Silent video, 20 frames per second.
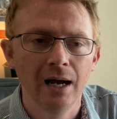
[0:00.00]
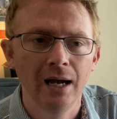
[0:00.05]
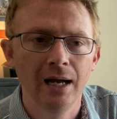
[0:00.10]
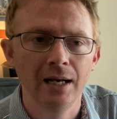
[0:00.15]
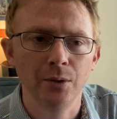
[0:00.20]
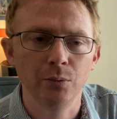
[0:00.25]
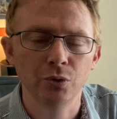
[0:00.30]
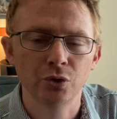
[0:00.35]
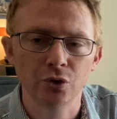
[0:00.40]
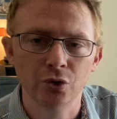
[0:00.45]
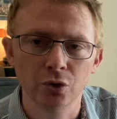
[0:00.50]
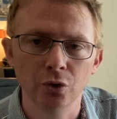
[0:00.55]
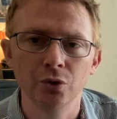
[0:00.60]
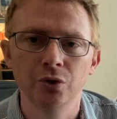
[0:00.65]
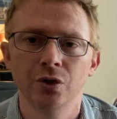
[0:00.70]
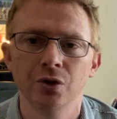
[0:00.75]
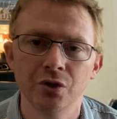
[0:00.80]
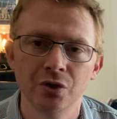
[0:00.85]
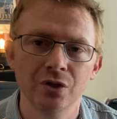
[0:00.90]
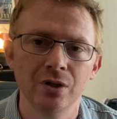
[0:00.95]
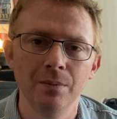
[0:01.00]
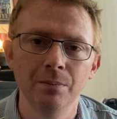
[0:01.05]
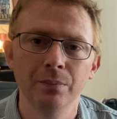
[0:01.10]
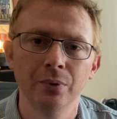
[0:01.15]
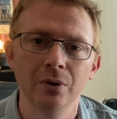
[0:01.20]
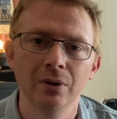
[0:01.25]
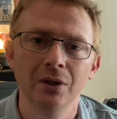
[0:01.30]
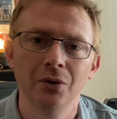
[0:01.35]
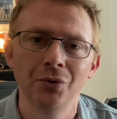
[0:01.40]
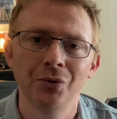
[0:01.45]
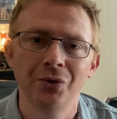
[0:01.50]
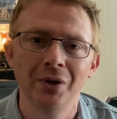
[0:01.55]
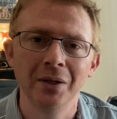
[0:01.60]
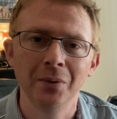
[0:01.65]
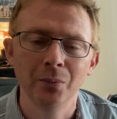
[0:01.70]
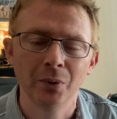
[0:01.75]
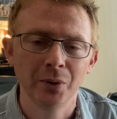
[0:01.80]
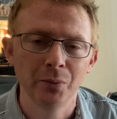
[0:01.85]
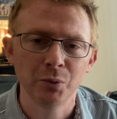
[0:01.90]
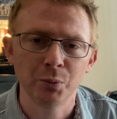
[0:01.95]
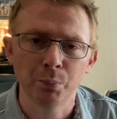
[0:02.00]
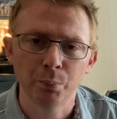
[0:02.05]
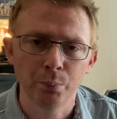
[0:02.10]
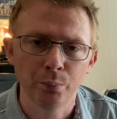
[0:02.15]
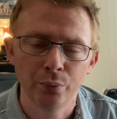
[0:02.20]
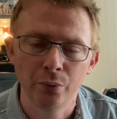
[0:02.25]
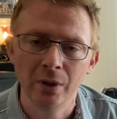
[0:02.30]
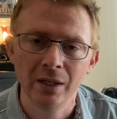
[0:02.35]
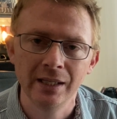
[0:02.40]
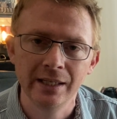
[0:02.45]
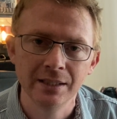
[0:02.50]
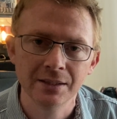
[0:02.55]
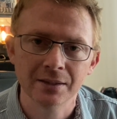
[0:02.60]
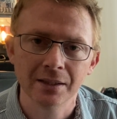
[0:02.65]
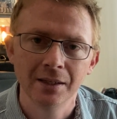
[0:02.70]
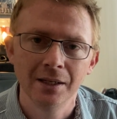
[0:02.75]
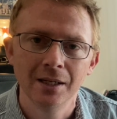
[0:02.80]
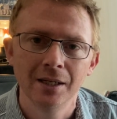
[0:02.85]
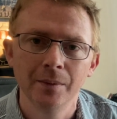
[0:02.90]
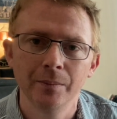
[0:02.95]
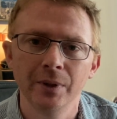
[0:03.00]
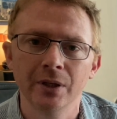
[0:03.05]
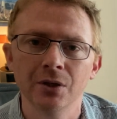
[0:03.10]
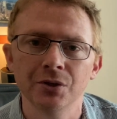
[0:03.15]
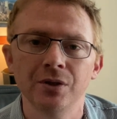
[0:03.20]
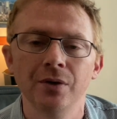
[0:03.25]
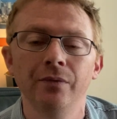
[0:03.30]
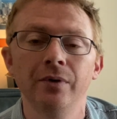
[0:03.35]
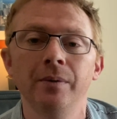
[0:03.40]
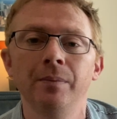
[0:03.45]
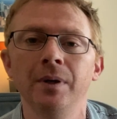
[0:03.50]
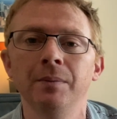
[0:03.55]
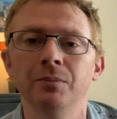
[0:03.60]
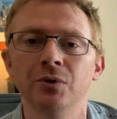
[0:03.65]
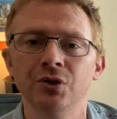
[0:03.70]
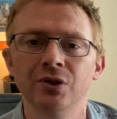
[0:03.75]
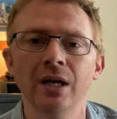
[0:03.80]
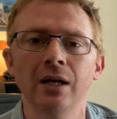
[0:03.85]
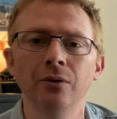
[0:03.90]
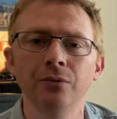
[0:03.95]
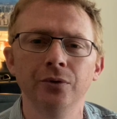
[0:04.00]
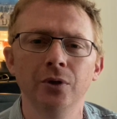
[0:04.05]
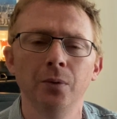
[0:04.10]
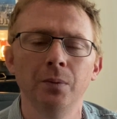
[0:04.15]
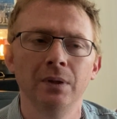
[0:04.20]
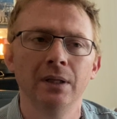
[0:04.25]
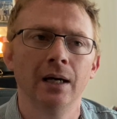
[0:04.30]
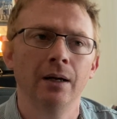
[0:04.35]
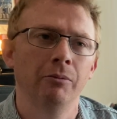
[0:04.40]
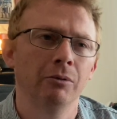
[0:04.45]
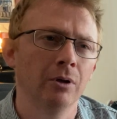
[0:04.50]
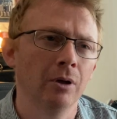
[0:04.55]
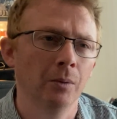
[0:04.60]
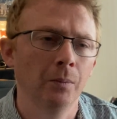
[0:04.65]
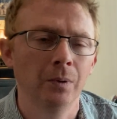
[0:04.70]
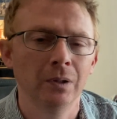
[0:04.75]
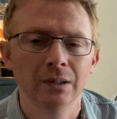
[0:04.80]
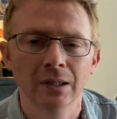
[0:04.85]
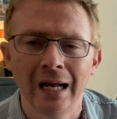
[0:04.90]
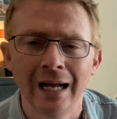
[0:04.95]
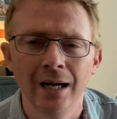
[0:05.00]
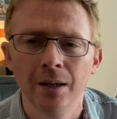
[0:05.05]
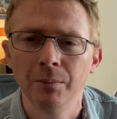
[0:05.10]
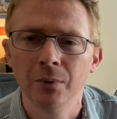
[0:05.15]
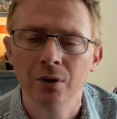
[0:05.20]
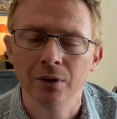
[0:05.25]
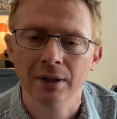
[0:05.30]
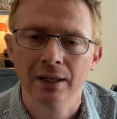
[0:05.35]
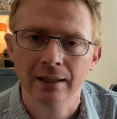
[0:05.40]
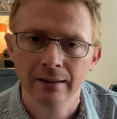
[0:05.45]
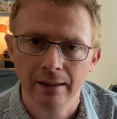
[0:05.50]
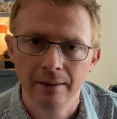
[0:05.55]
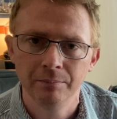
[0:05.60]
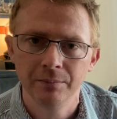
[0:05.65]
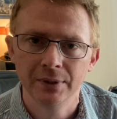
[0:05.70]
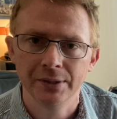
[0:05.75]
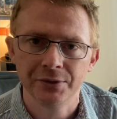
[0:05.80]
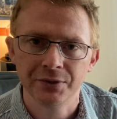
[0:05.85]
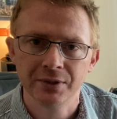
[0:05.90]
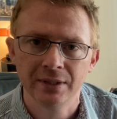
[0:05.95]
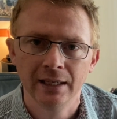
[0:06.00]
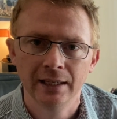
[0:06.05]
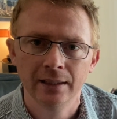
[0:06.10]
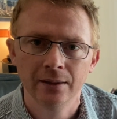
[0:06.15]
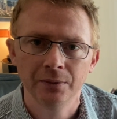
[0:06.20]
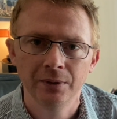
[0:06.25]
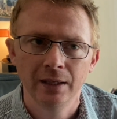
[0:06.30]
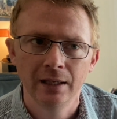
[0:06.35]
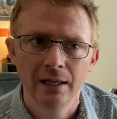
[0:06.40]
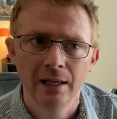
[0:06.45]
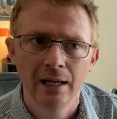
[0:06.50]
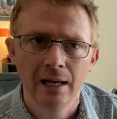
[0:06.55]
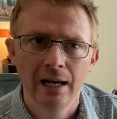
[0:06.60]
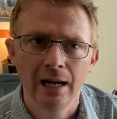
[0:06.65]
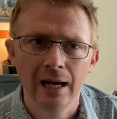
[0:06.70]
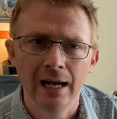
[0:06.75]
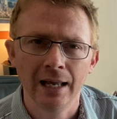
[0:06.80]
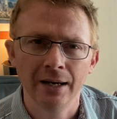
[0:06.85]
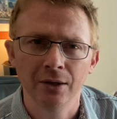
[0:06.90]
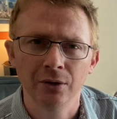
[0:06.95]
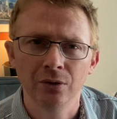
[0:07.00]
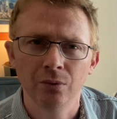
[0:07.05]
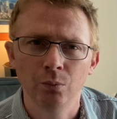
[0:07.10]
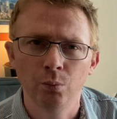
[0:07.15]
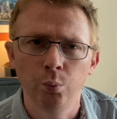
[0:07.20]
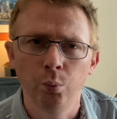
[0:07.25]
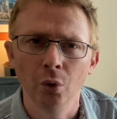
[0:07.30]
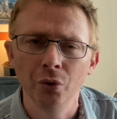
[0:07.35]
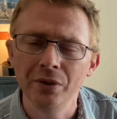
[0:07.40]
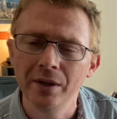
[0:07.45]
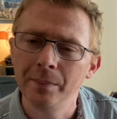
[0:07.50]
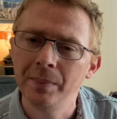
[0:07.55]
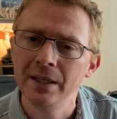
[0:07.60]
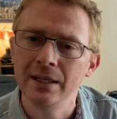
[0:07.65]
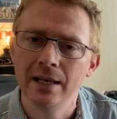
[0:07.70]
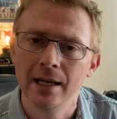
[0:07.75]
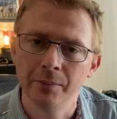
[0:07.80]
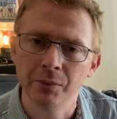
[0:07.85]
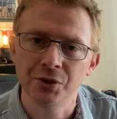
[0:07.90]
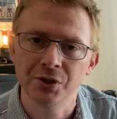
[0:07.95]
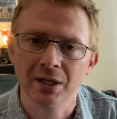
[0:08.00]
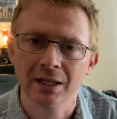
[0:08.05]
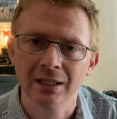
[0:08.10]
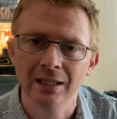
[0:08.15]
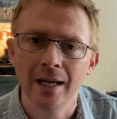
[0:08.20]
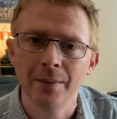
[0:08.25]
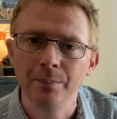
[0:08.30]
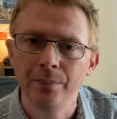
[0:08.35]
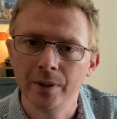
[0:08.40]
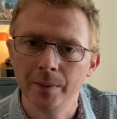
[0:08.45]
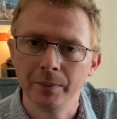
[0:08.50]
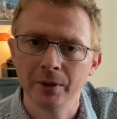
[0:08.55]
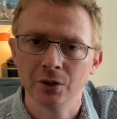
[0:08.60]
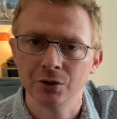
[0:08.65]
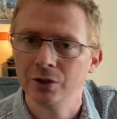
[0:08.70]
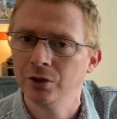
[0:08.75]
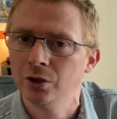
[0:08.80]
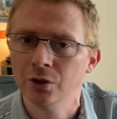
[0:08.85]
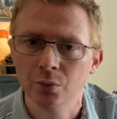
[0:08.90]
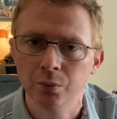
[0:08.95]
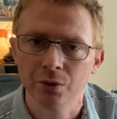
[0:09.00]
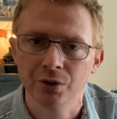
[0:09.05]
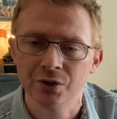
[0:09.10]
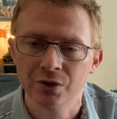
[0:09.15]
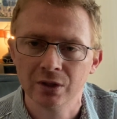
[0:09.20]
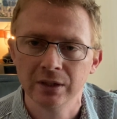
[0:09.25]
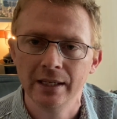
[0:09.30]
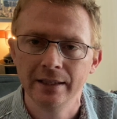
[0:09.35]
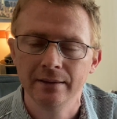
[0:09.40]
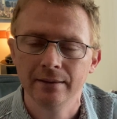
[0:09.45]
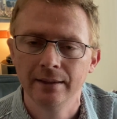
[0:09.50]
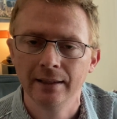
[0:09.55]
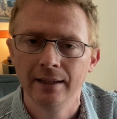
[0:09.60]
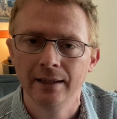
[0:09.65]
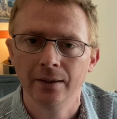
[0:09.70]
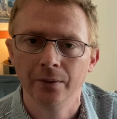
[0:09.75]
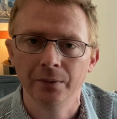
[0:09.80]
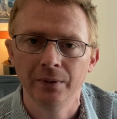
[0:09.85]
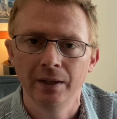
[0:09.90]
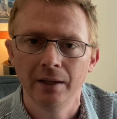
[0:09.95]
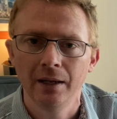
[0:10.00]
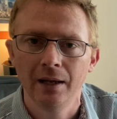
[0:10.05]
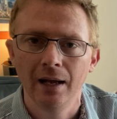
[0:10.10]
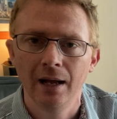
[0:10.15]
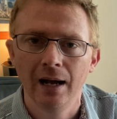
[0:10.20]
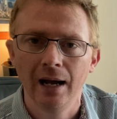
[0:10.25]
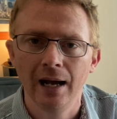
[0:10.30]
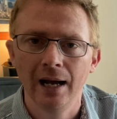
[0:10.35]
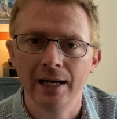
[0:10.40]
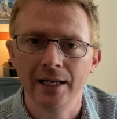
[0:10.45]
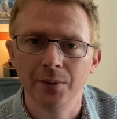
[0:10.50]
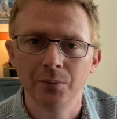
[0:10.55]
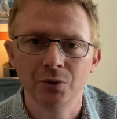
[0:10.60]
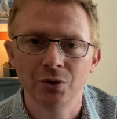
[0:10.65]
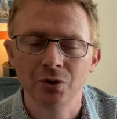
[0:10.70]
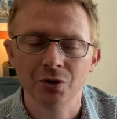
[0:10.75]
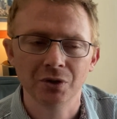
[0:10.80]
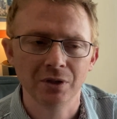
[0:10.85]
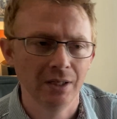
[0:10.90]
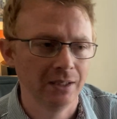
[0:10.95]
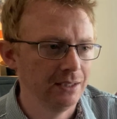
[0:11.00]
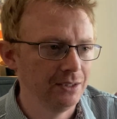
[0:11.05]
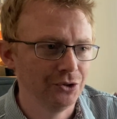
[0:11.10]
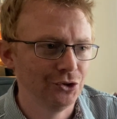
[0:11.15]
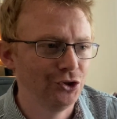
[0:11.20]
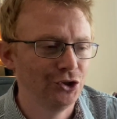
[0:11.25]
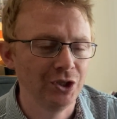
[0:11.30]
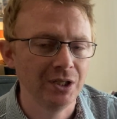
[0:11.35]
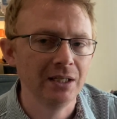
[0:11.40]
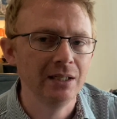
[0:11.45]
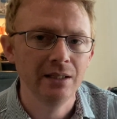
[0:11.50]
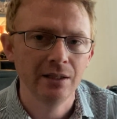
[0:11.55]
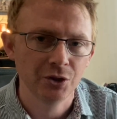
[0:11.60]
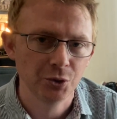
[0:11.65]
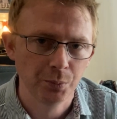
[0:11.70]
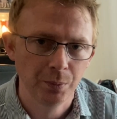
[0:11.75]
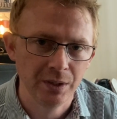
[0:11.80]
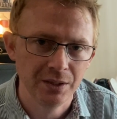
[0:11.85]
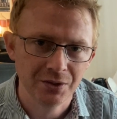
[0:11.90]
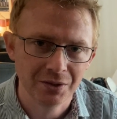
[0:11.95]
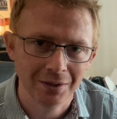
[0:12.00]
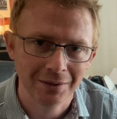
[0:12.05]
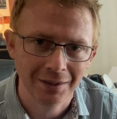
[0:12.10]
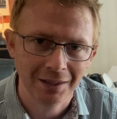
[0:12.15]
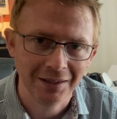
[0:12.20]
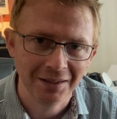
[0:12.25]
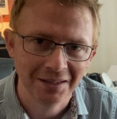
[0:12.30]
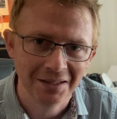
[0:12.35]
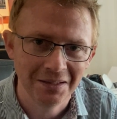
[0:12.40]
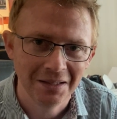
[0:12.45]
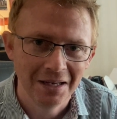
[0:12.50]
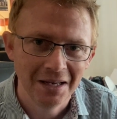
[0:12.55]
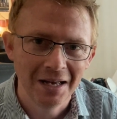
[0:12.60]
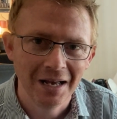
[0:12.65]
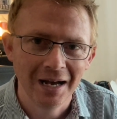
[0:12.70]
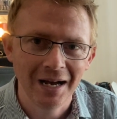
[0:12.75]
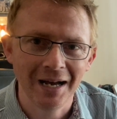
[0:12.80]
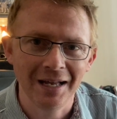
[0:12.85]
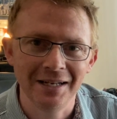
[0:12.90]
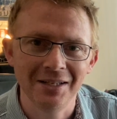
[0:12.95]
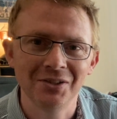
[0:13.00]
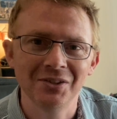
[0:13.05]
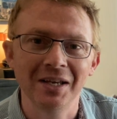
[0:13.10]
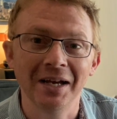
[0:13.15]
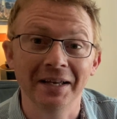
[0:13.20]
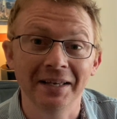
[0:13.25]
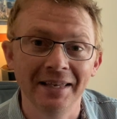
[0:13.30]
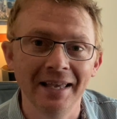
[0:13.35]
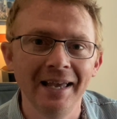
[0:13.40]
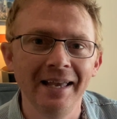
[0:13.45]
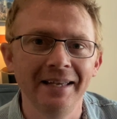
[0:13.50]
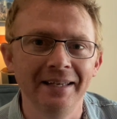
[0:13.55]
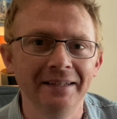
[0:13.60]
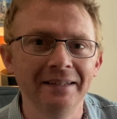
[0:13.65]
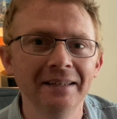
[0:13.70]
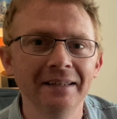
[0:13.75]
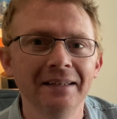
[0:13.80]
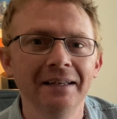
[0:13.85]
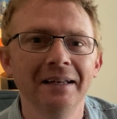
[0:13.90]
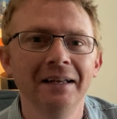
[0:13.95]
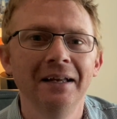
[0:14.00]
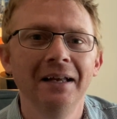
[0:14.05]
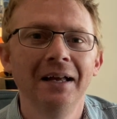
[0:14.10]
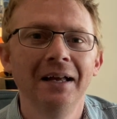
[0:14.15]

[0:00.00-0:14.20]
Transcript: And it was such a simple little thing, but it was brilliant, because if it had been myself doing that, we're going, well, how am I going to clamp this down? And I wouldn't have been able to clamp it because it just would have slid down. And it was just an ingenious piece of thinking. And it's, again,